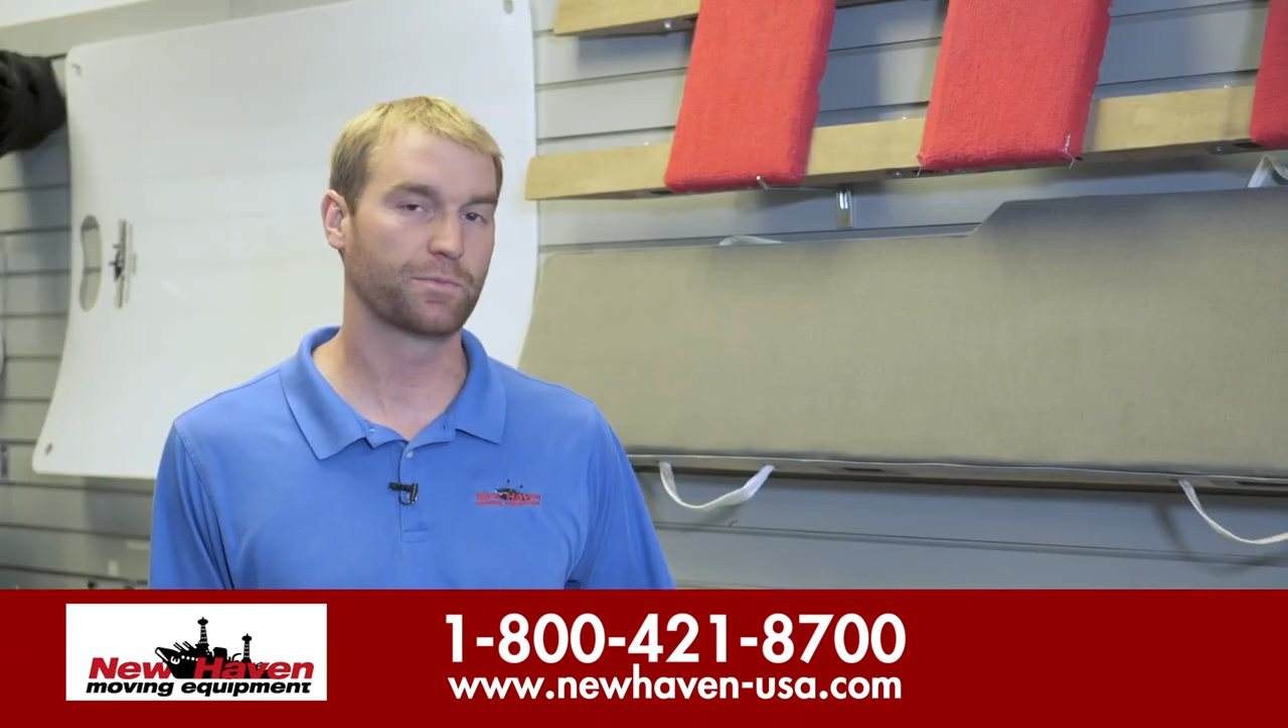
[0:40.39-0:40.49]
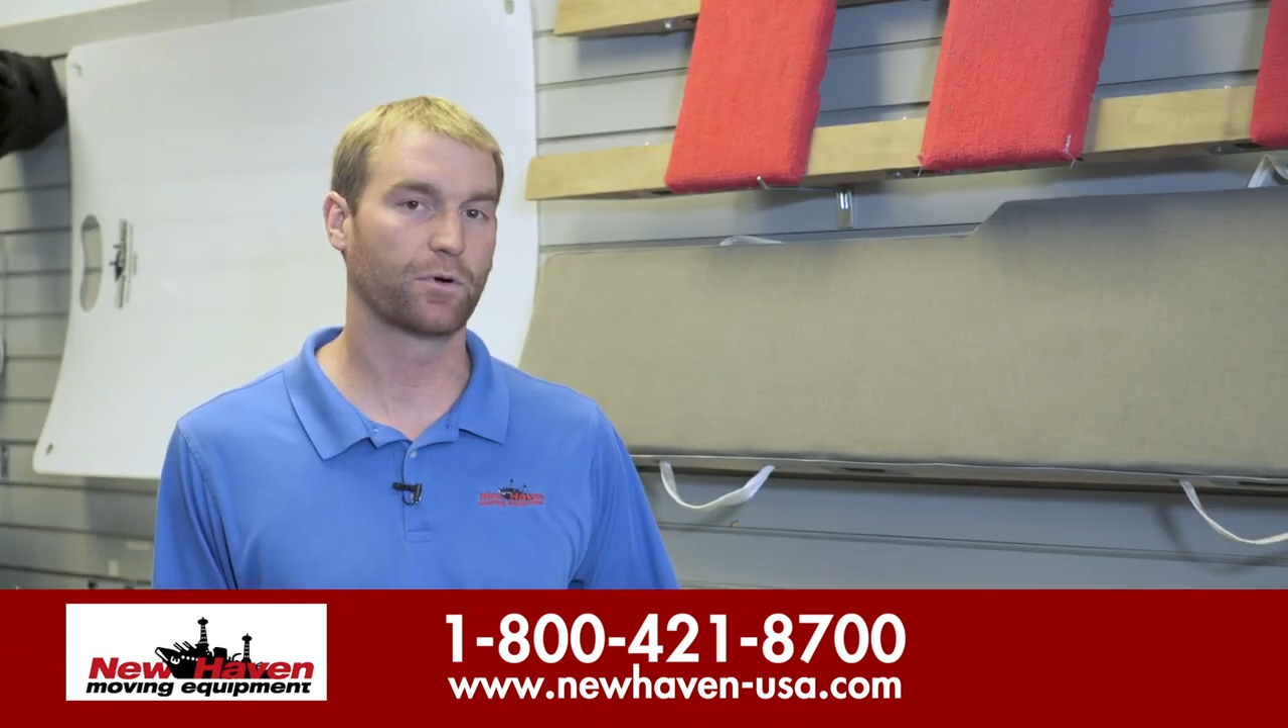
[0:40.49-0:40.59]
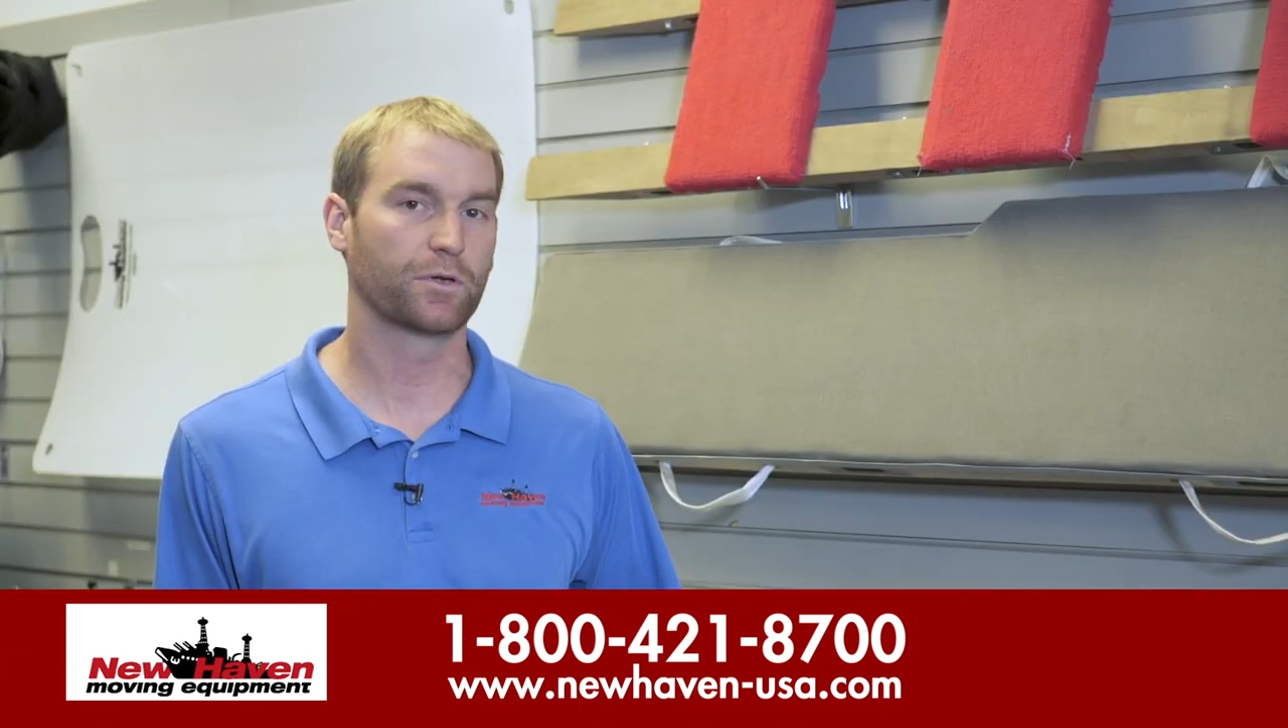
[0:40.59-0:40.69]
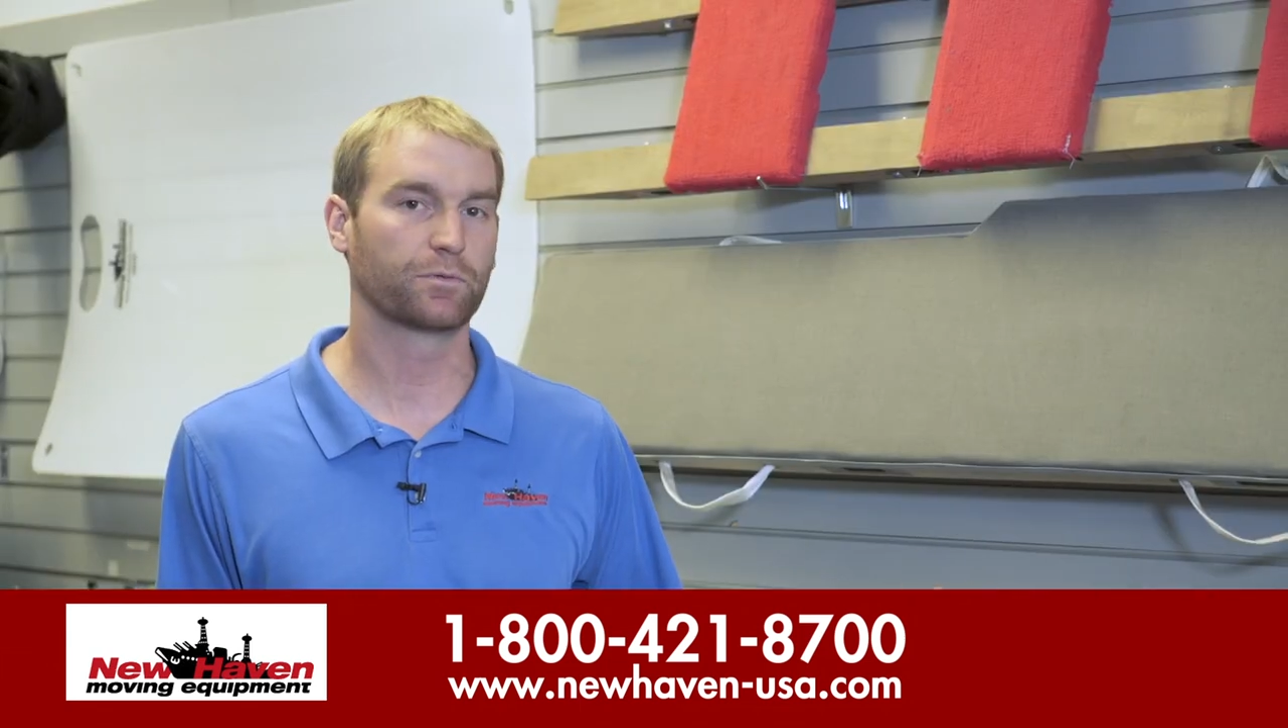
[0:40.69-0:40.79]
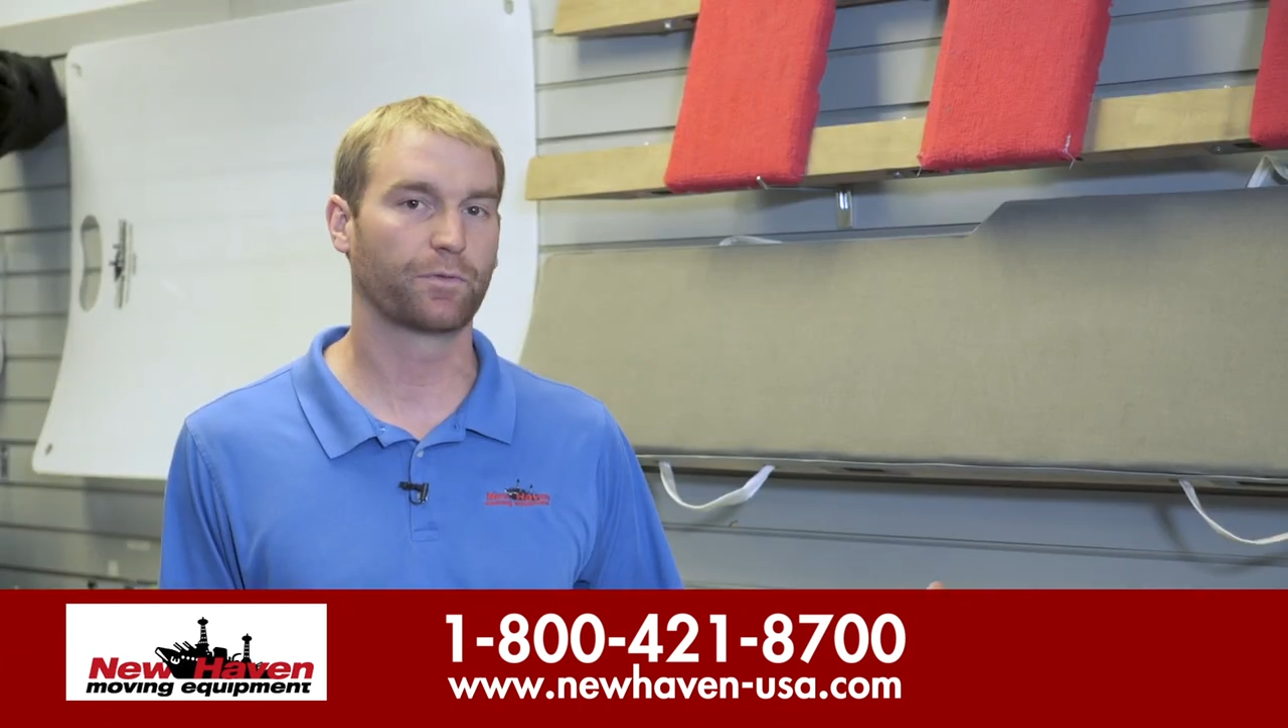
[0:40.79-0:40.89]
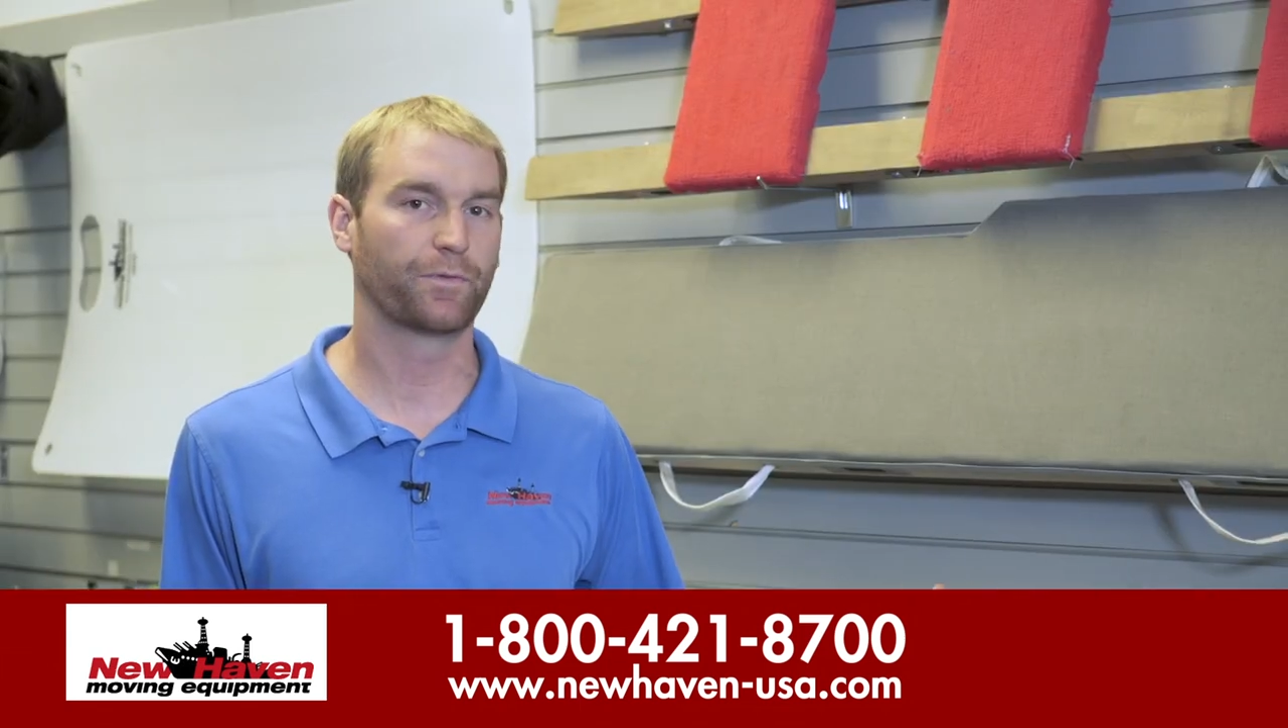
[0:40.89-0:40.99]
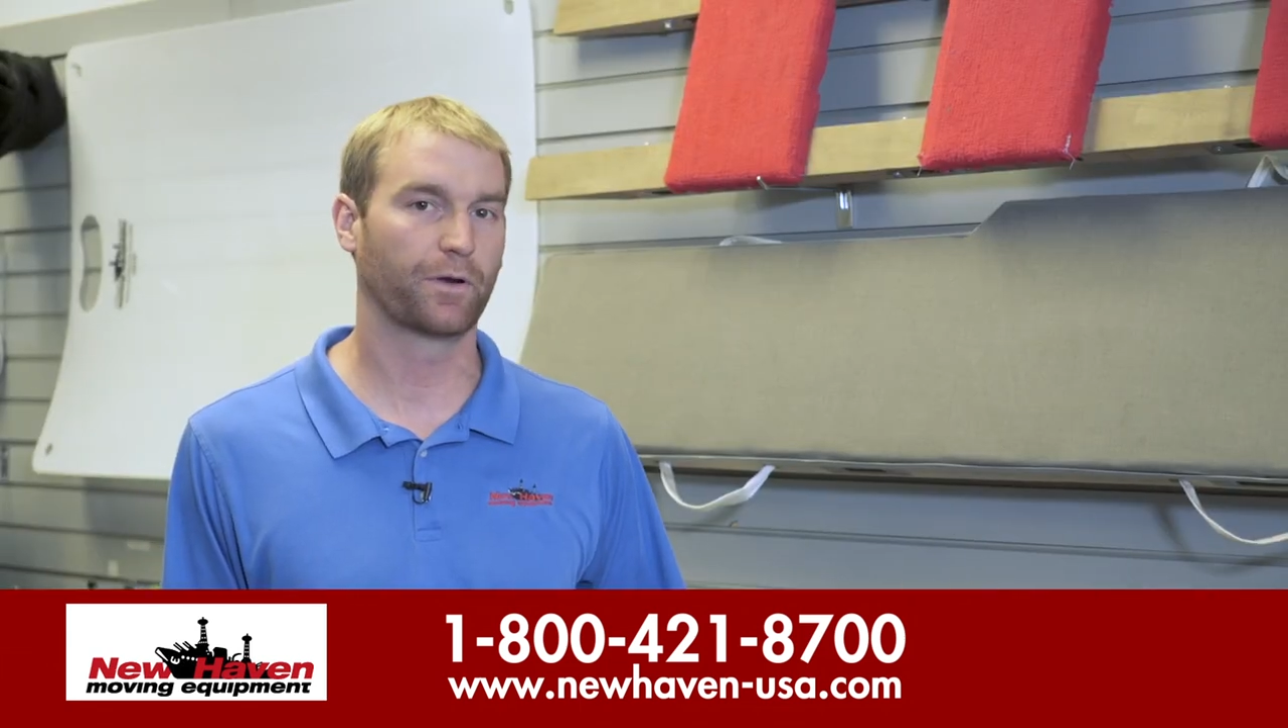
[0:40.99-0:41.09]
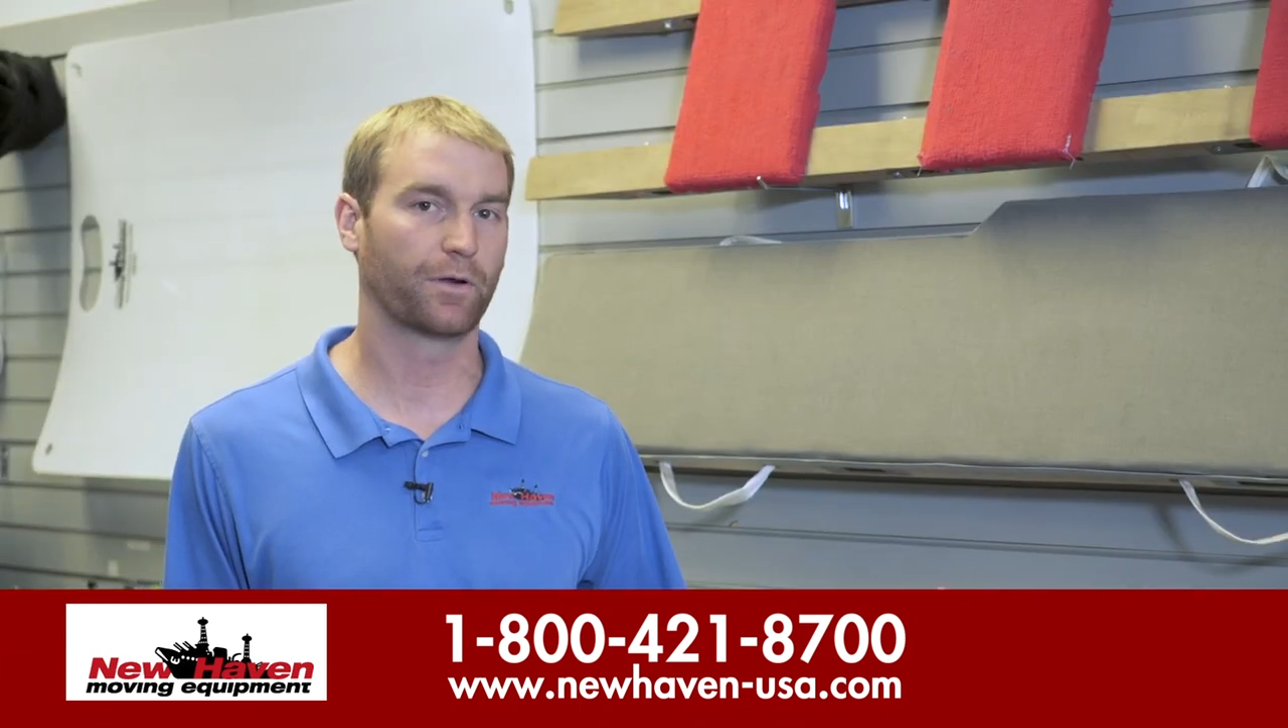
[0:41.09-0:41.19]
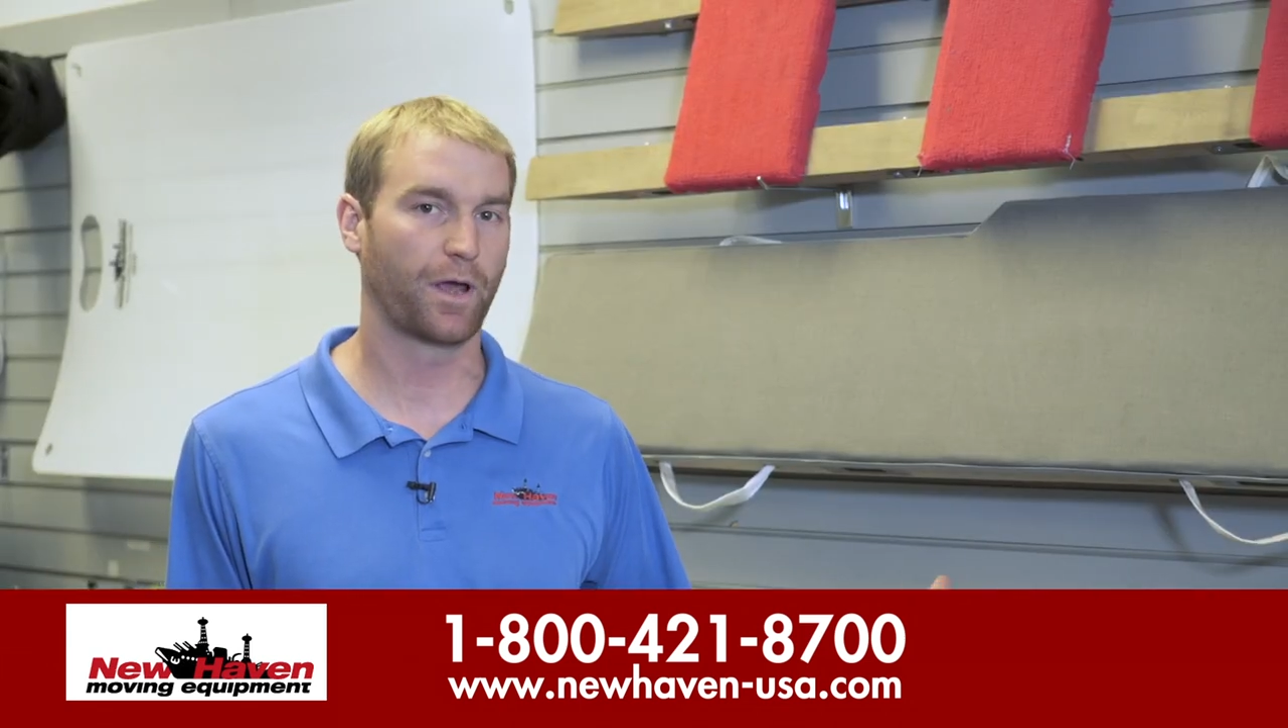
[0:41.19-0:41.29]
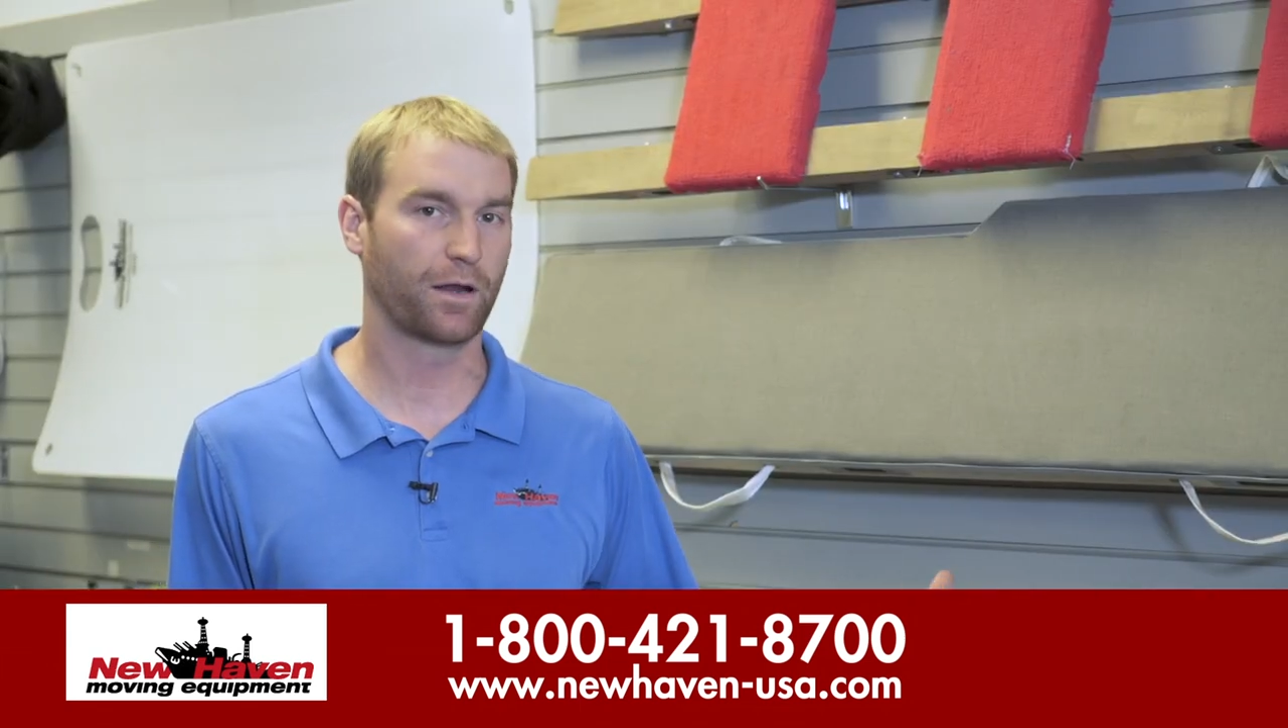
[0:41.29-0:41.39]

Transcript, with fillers: boards will fit on